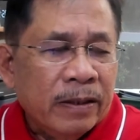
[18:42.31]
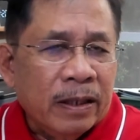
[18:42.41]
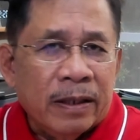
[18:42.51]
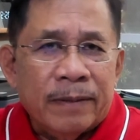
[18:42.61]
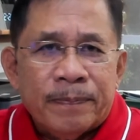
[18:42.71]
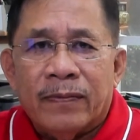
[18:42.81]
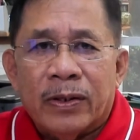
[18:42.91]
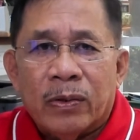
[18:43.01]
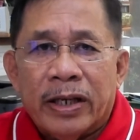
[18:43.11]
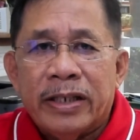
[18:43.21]
the
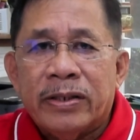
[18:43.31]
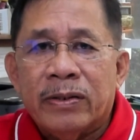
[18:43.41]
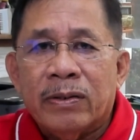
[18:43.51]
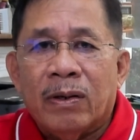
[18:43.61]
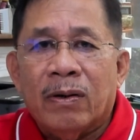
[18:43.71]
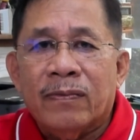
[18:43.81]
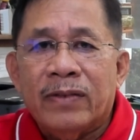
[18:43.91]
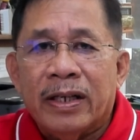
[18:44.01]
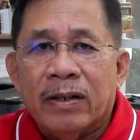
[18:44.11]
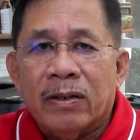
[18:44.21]
violation of
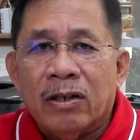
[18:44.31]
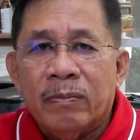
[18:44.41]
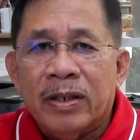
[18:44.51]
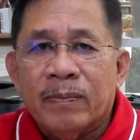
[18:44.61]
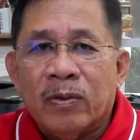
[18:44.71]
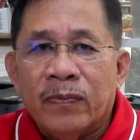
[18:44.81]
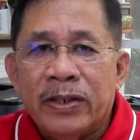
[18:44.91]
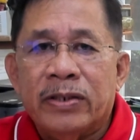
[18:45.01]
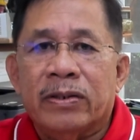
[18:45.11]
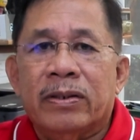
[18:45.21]
the economic
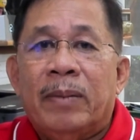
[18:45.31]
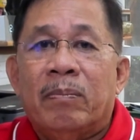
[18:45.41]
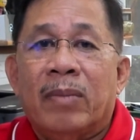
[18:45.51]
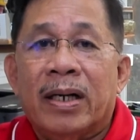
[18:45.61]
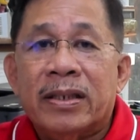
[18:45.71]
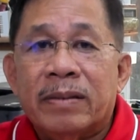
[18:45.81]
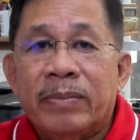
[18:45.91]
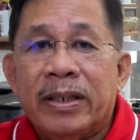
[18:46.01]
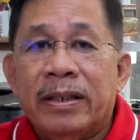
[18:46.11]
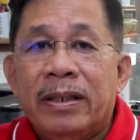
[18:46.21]
provision must
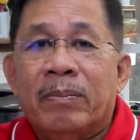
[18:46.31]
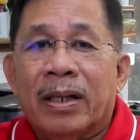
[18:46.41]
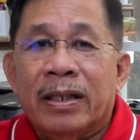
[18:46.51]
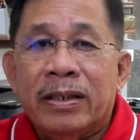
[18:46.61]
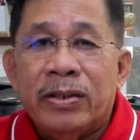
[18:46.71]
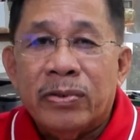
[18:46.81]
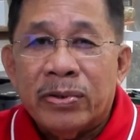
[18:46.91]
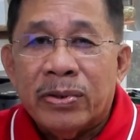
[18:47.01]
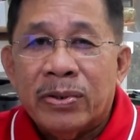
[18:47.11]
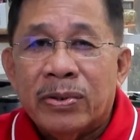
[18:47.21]
be
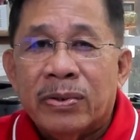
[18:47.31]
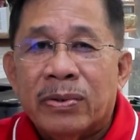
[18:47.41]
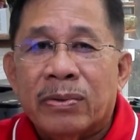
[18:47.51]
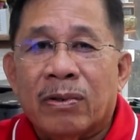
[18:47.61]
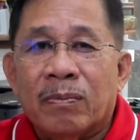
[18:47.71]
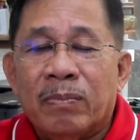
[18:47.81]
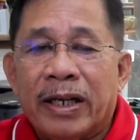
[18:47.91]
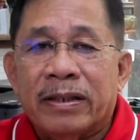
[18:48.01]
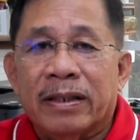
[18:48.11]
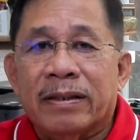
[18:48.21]
malicious or
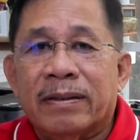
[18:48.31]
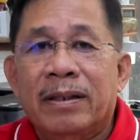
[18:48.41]
blatant.